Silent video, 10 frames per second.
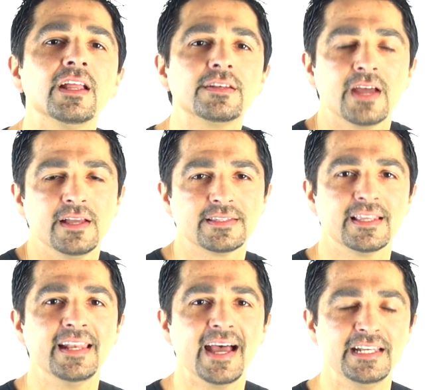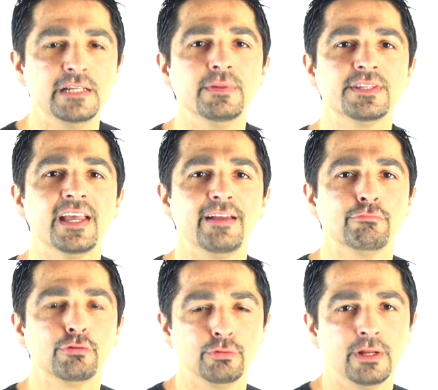Does the 90%
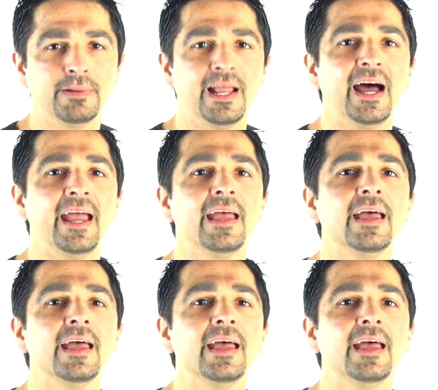rule apply?